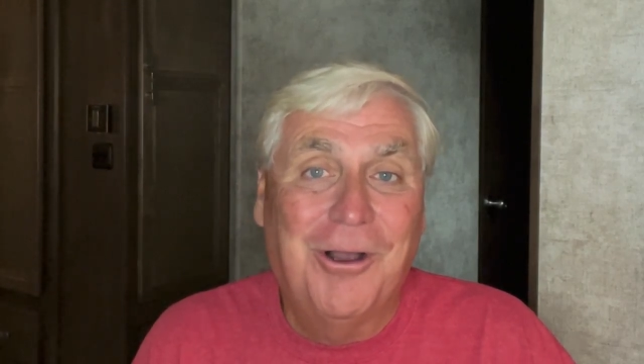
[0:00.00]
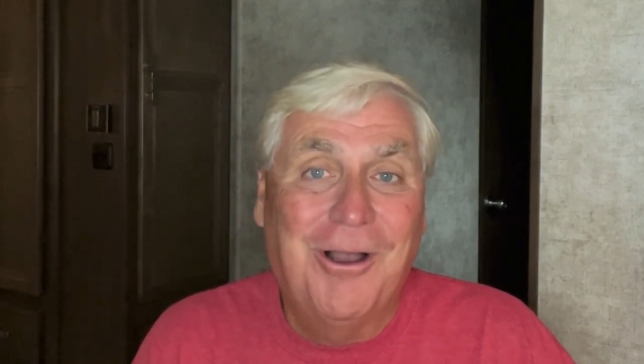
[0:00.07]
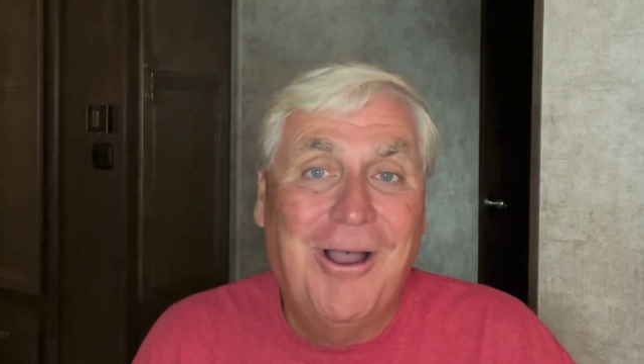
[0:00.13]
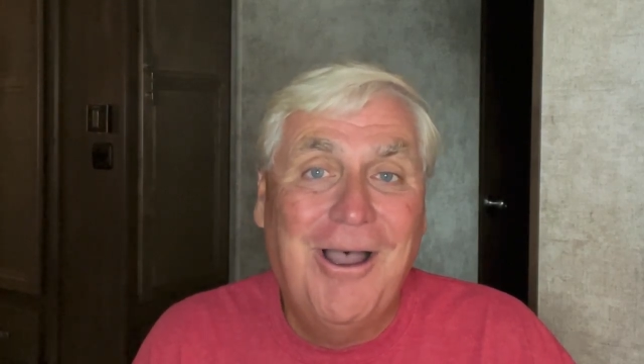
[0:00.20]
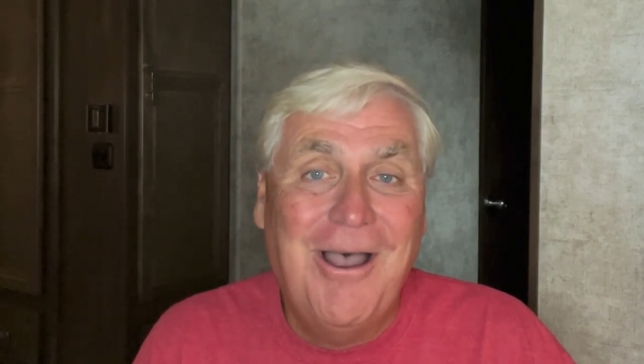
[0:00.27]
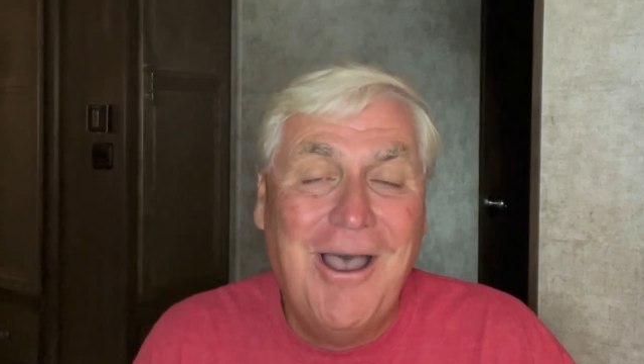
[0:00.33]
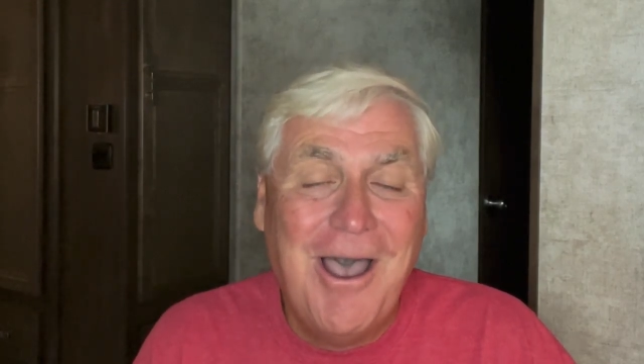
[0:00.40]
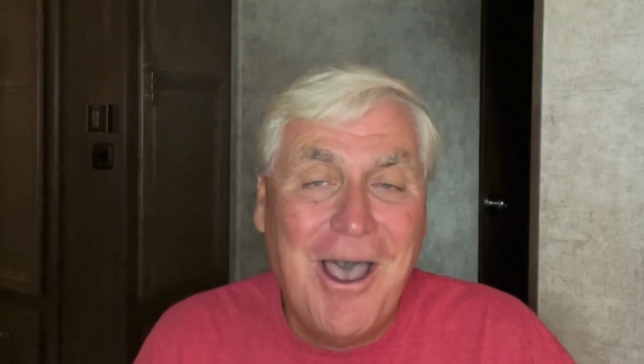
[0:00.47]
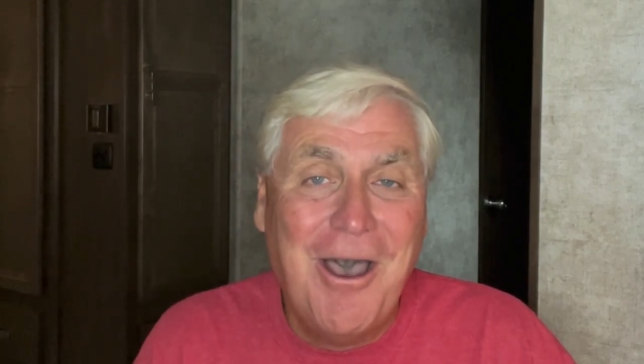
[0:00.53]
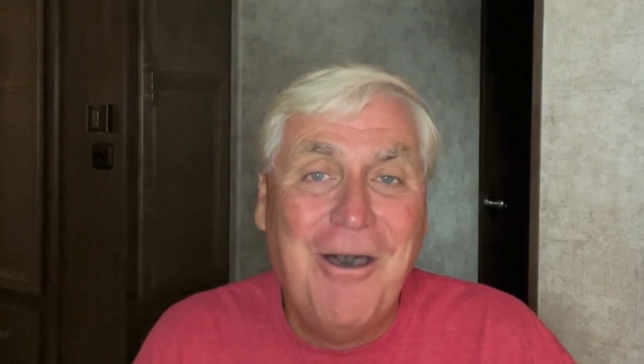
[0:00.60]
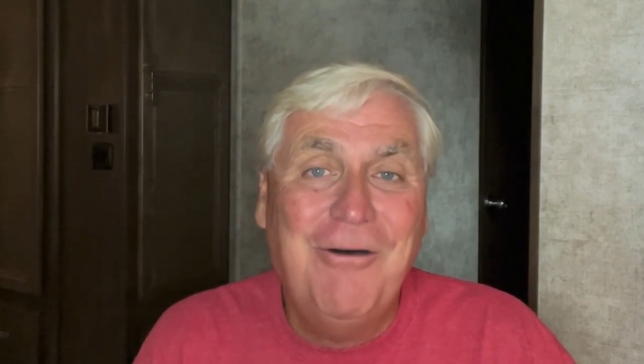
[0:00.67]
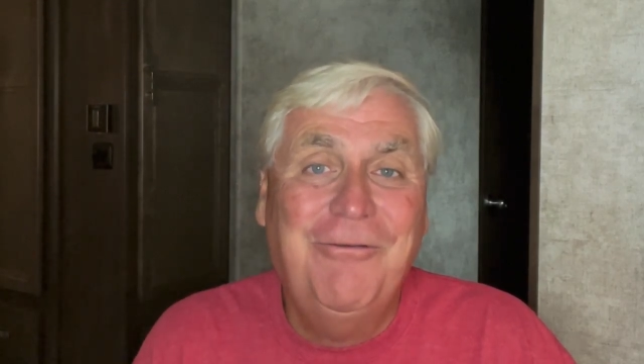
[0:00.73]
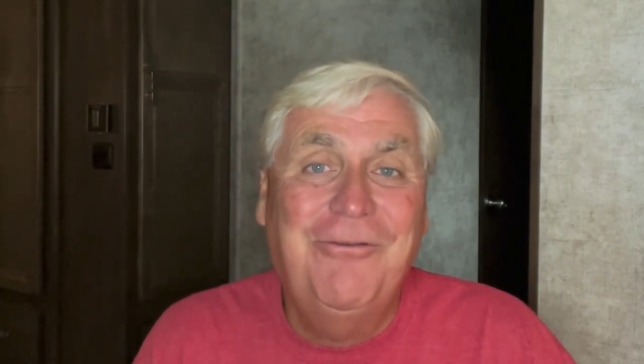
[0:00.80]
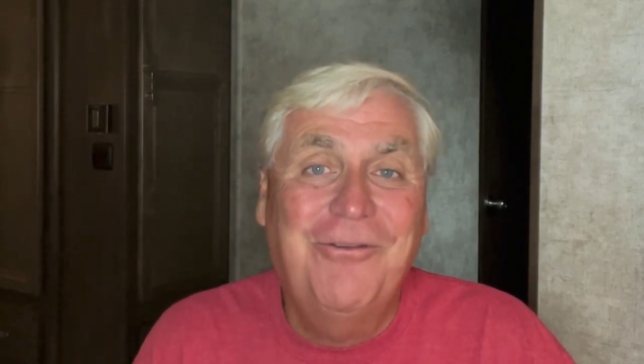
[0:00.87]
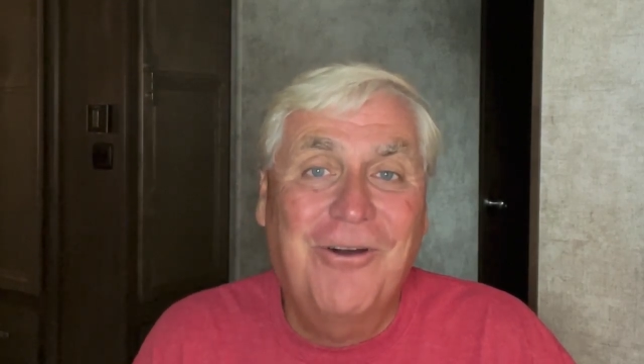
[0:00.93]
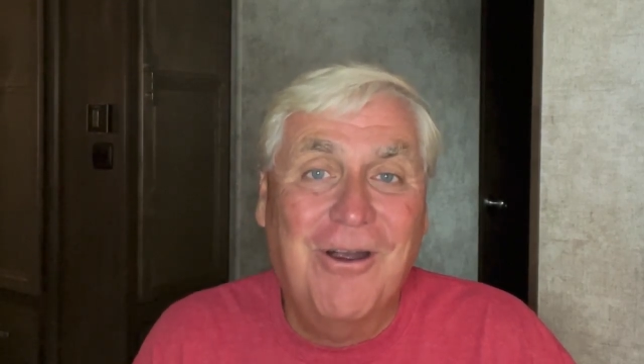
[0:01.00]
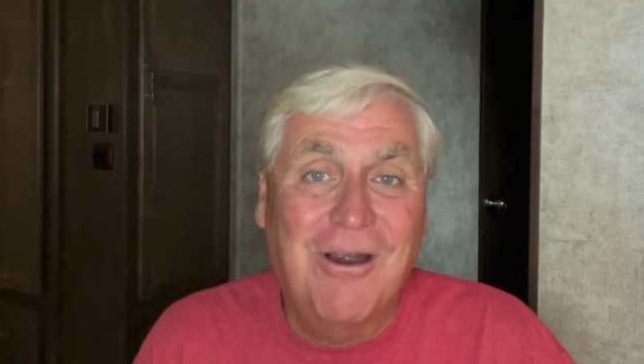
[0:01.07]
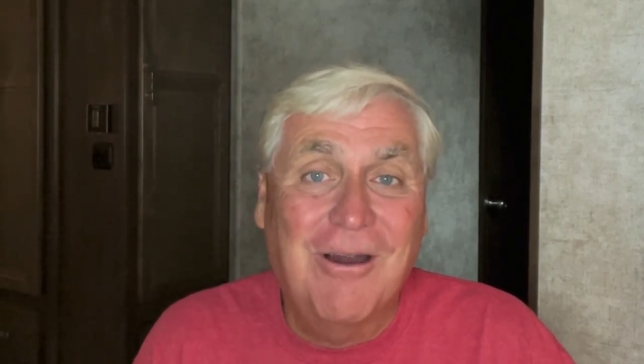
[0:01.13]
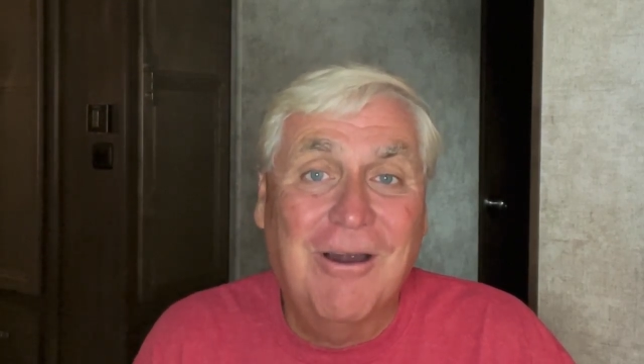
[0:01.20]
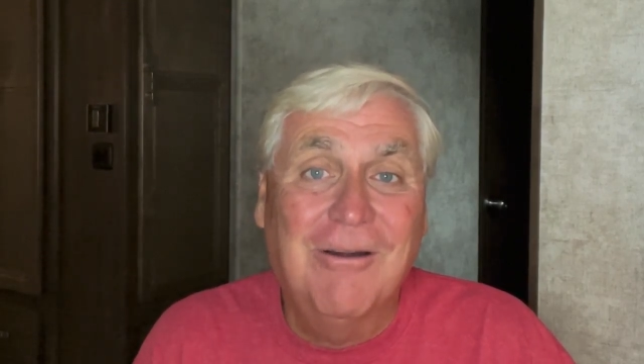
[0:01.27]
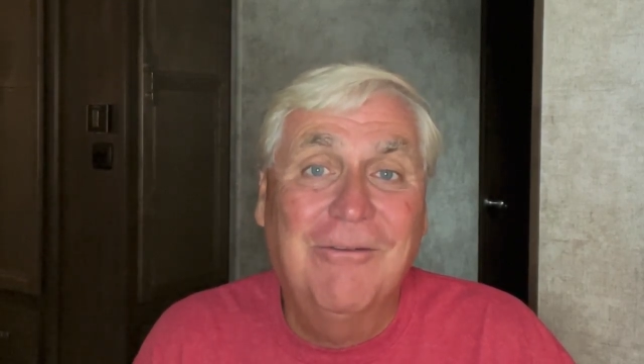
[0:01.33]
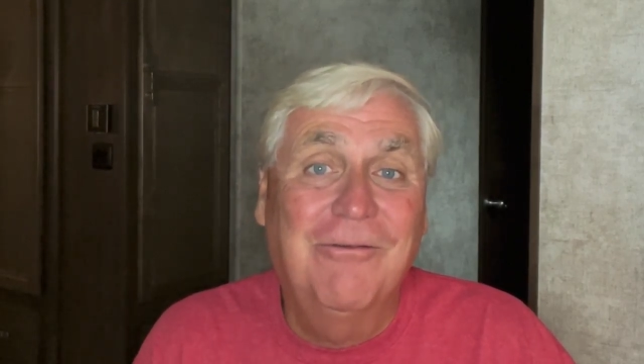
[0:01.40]
how
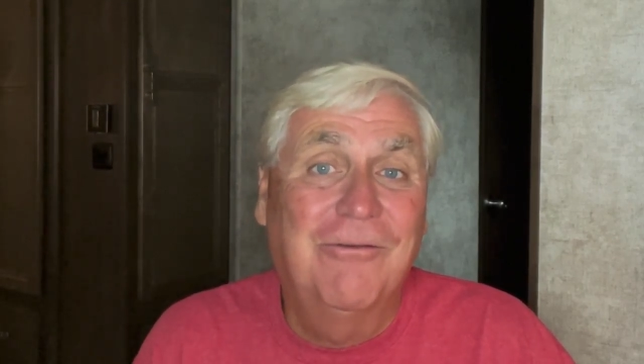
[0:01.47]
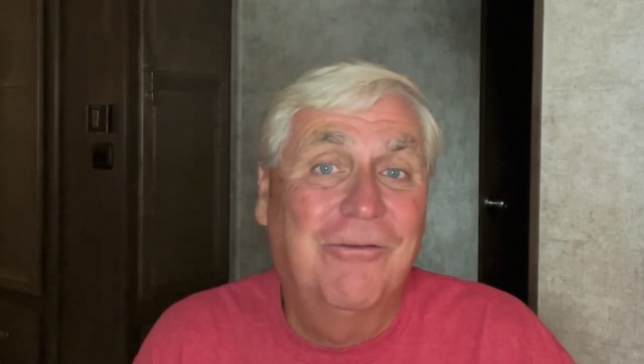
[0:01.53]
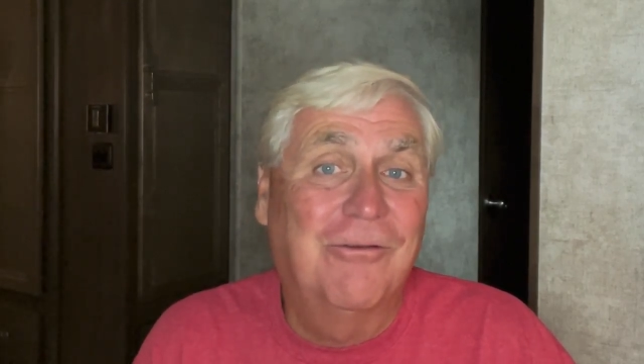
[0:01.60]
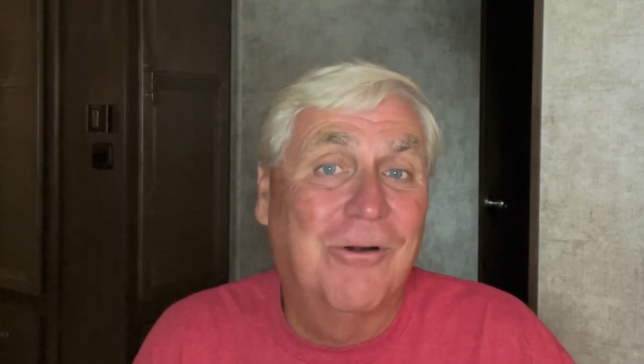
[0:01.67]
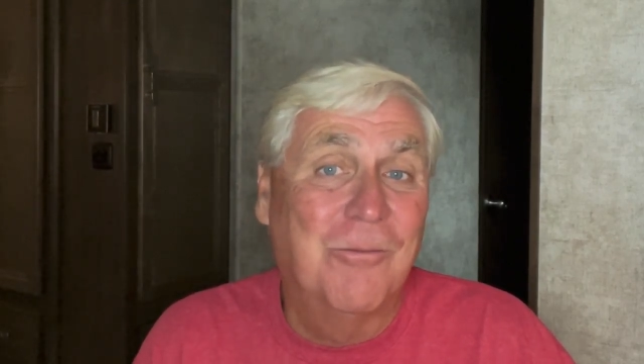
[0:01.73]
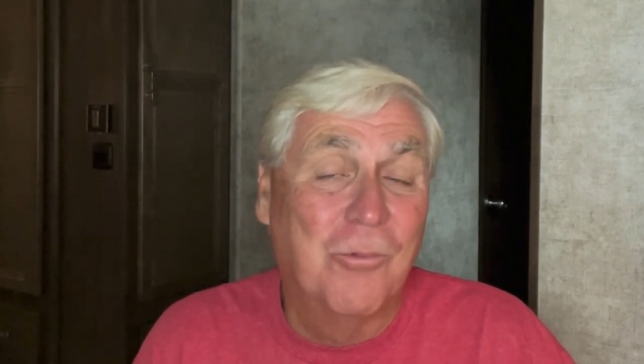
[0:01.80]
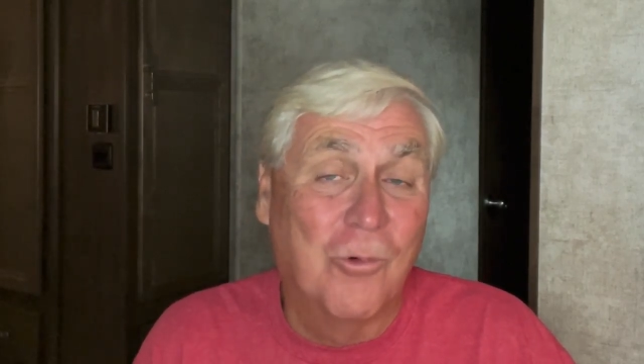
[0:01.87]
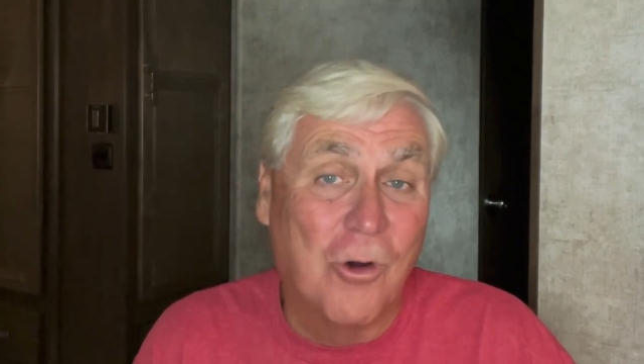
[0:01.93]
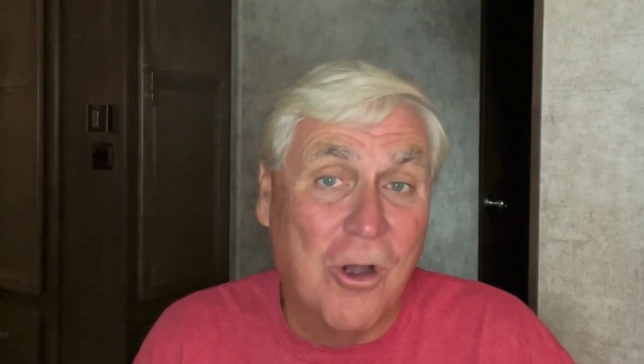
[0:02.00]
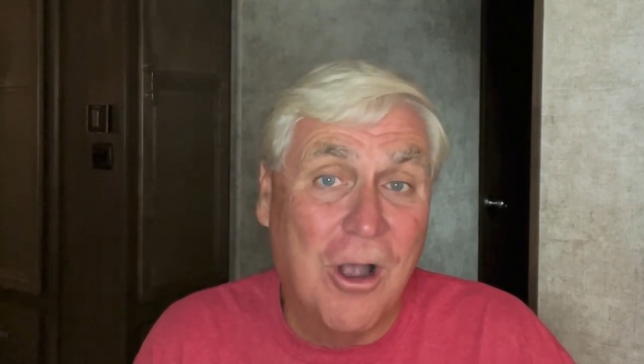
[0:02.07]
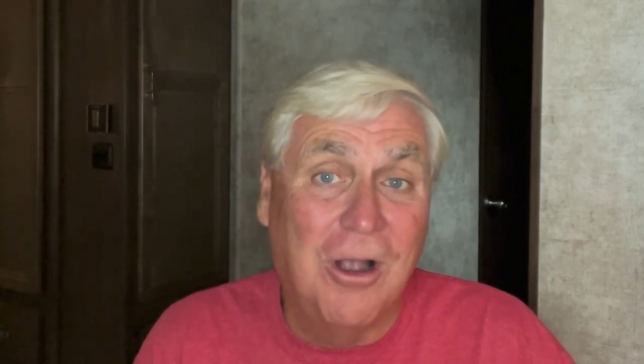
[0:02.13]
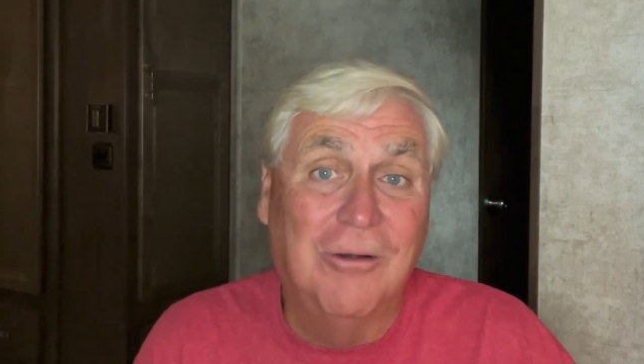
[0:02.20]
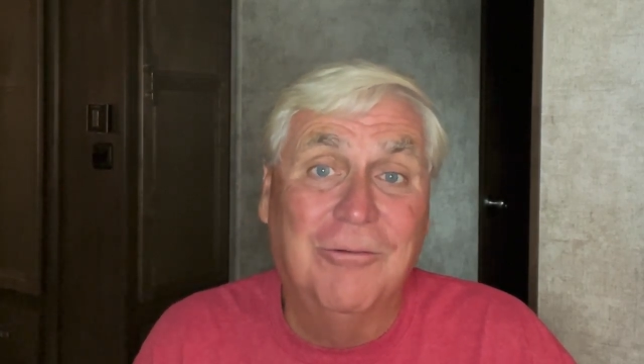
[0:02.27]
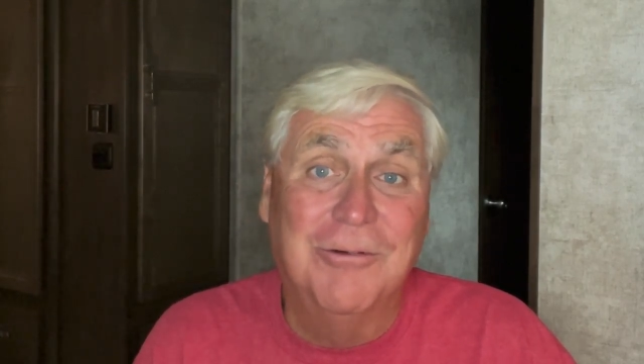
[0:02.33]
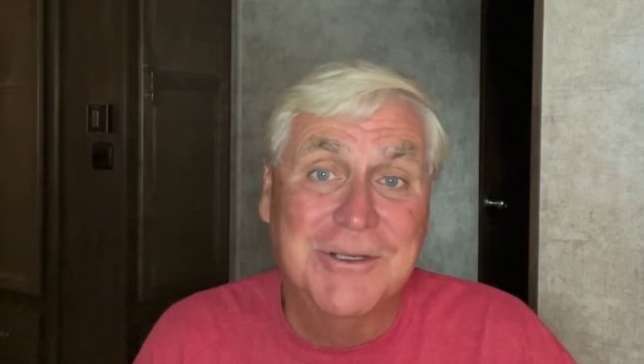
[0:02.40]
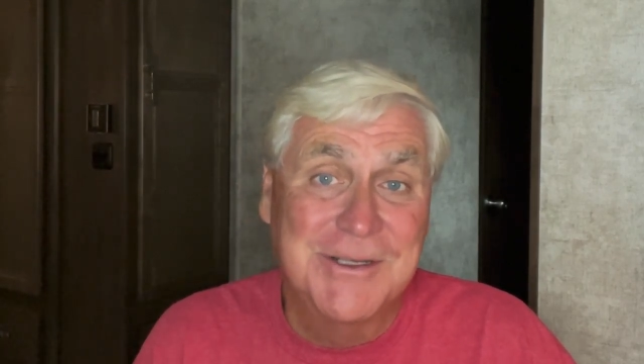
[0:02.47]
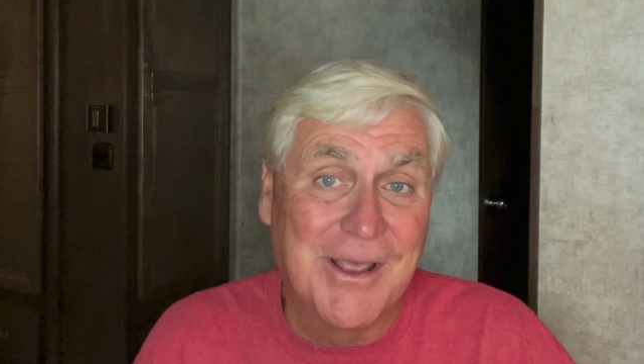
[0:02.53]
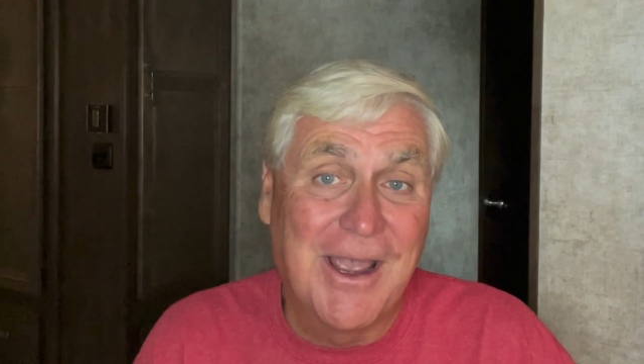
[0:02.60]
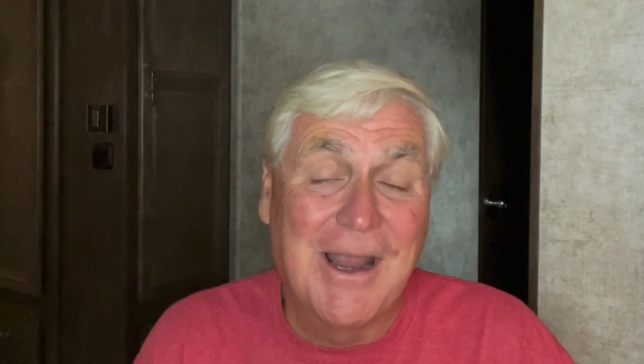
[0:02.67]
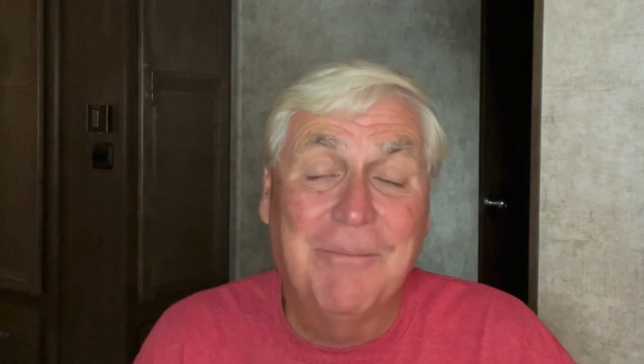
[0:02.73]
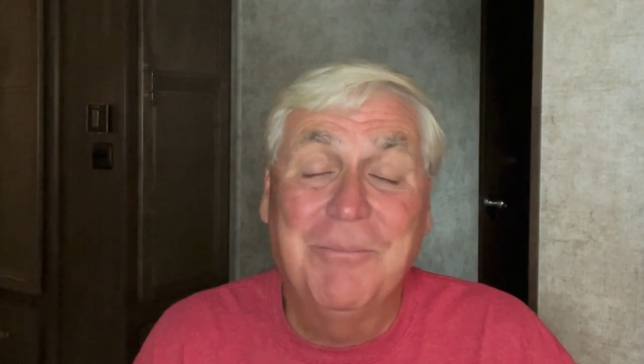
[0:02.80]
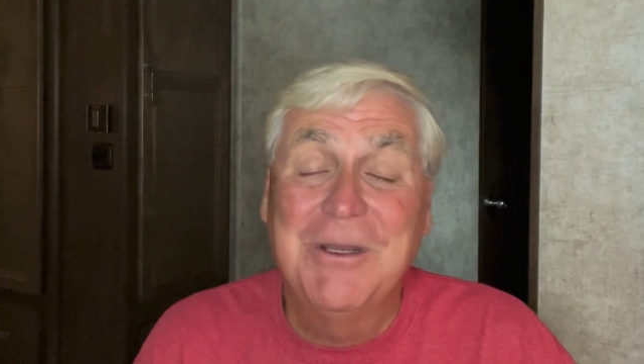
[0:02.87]
far from wrong was
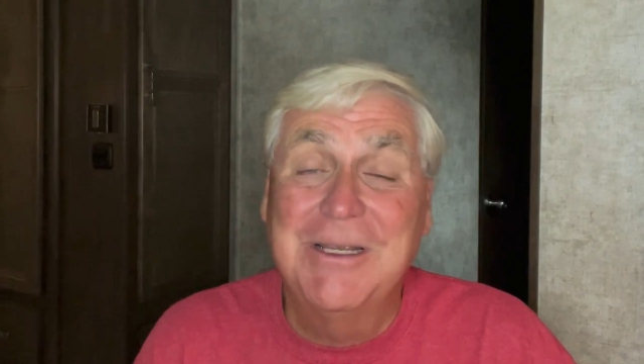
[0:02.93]
that?